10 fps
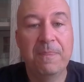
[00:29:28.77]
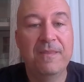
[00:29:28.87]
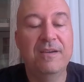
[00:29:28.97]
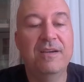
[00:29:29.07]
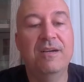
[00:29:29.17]

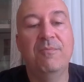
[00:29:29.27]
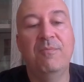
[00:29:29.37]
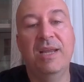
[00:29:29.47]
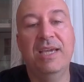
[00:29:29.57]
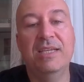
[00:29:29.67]

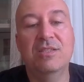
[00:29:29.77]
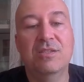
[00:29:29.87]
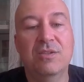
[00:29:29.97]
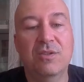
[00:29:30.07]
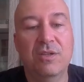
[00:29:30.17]
black
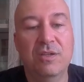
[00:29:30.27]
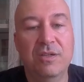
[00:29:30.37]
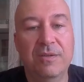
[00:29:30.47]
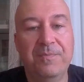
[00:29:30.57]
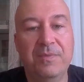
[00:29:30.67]
has
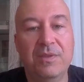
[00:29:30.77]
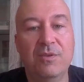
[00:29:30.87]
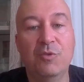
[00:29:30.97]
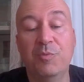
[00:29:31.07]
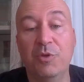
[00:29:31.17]

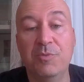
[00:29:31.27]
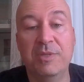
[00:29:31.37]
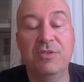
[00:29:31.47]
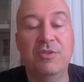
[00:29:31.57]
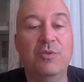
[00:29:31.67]
good
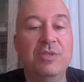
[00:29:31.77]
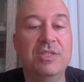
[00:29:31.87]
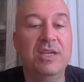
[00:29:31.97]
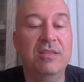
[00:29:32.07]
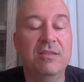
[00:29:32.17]
prospects on the queen
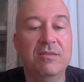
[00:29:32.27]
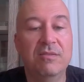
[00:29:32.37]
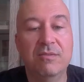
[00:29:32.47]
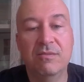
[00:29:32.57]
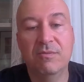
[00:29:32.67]
side,
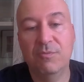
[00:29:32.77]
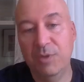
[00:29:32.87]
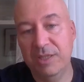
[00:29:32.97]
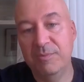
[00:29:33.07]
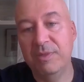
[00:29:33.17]

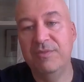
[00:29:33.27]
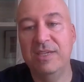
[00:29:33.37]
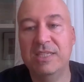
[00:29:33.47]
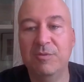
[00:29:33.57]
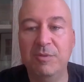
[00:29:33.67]
whether
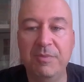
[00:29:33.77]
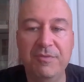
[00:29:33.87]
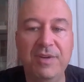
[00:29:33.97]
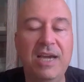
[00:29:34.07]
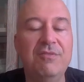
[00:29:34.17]
advancing with
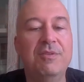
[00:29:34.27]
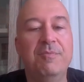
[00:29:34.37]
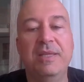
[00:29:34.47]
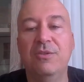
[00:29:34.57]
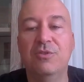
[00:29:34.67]
b5,
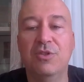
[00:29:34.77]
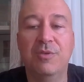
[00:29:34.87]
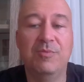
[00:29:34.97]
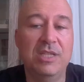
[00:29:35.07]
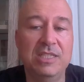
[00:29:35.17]
depending on
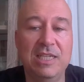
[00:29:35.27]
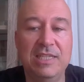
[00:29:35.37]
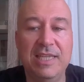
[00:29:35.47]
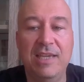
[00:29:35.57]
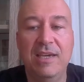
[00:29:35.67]
circumstances.
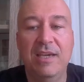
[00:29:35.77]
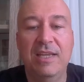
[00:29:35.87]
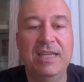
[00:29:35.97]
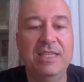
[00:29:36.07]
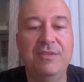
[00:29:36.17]
Let's say
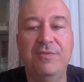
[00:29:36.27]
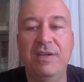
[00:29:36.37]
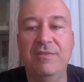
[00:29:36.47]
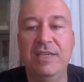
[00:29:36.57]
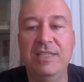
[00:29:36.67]
knight
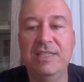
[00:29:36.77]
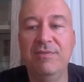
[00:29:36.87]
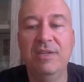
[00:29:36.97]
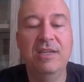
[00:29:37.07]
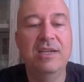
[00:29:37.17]
d5, knight
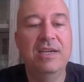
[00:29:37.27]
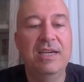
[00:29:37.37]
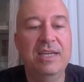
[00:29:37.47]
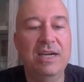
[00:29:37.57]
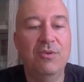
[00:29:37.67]
e7,
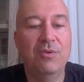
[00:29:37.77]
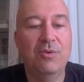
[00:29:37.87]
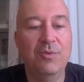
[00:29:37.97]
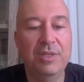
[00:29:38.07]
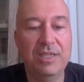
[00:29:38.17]
and now
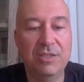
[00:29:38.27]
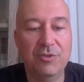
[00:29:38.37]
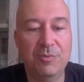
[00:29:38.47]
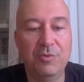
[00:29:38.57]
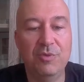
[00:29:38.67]
queen can
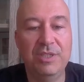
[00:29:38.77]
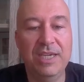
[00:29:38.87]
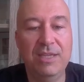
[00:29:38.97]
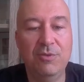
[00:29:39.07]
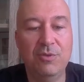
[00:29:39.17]
drop to
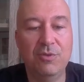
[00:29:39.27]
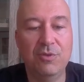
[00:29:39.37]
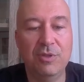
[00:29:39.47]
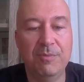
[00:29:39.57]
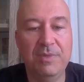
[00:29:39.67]
d8 to
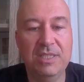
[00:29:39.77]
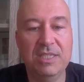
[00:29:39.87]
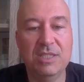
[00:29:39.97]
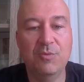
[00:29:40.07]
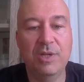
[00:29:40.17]
control the
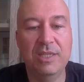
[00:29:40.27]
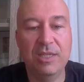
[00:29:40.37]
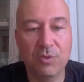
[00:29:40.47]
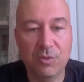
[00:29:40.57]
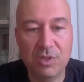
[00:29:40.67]
b6 square,
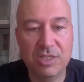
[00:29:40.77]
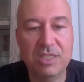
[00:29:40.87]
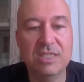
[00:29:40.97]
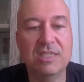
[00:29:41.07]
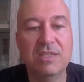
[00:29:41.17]
then go
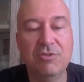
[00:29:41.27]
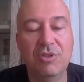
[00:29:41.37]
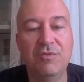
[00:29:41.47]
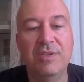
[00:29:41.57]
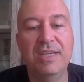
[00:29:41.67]
c6, get
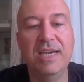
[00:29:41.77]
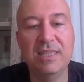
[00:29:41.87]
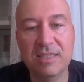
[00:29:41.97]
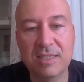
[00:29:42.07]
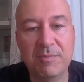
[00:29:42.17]
rid of the
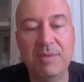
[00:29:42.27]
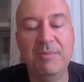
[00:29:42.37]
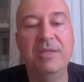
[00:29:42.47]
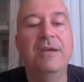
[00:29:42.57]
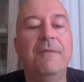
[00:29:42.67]
knight, and then
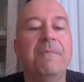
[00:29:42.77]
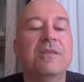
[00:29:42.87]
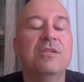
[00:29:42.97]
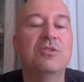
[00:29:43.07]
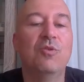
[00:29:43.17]
maybe
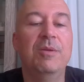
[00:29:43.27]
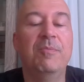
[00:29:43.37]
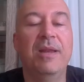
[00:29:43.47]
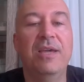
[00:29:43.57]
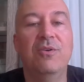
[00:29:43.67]
slowly
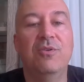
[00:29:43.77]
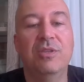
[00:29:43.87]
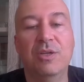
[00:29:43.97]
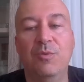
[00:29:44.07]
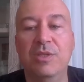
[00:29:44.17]
play on
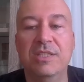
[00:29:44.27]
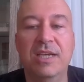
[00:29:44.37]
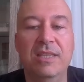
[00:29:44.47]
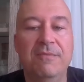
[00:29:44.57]
the queen side.